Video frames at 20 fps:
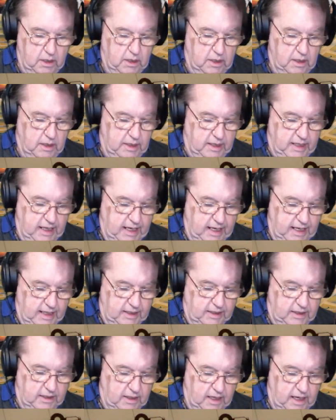
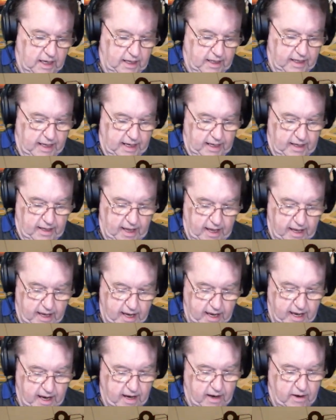these, and then
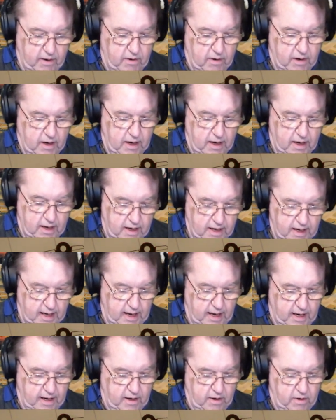here,
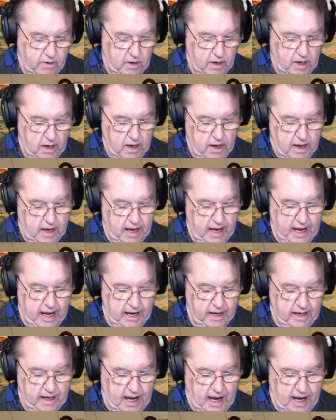here,
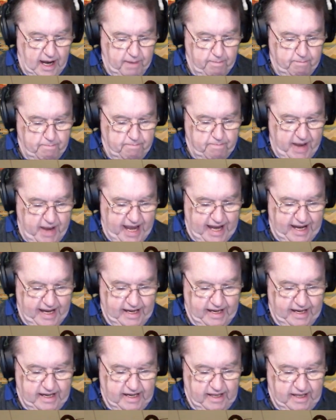and I
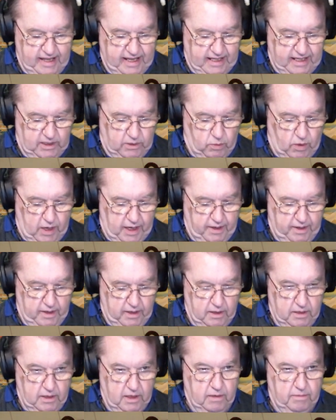bend this one,
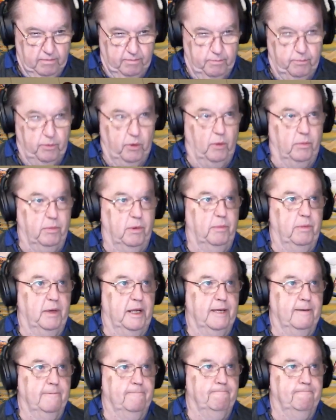probably.